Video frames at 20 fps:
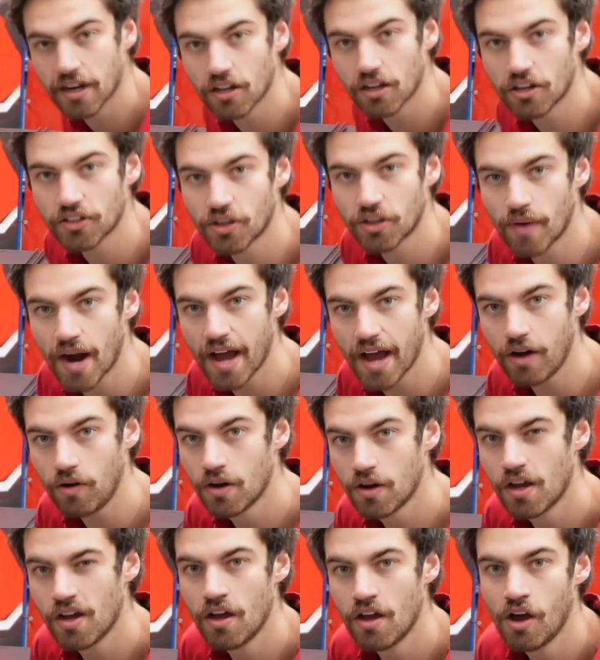along the
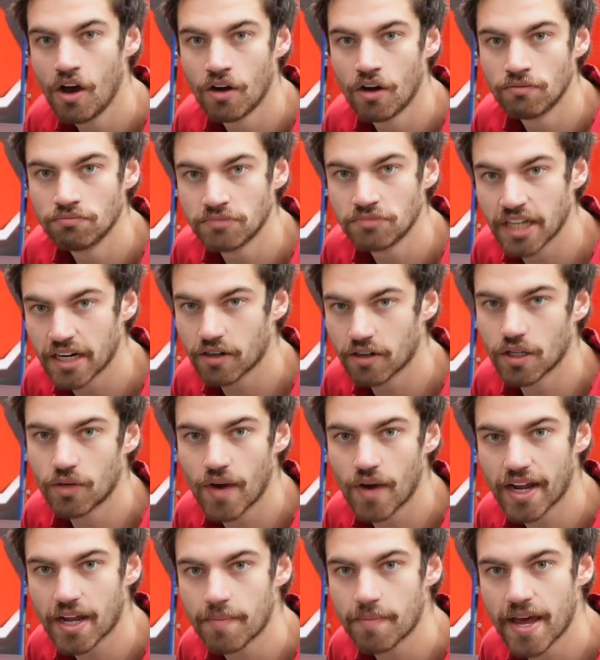rail. Generally
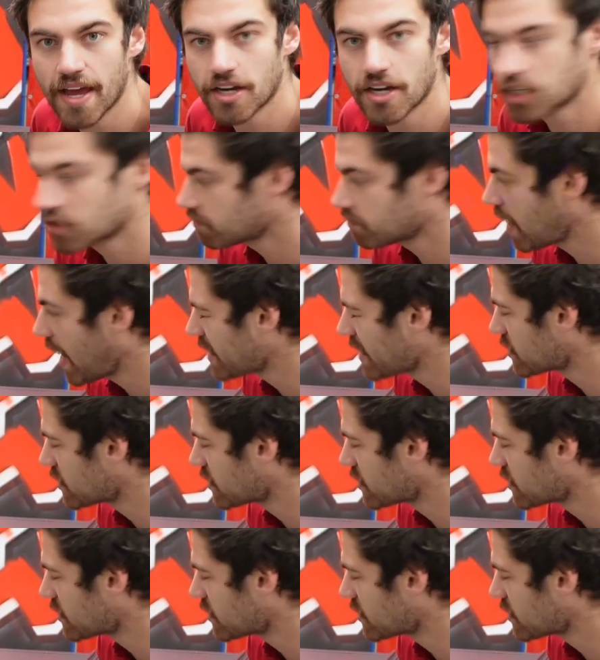recommend 8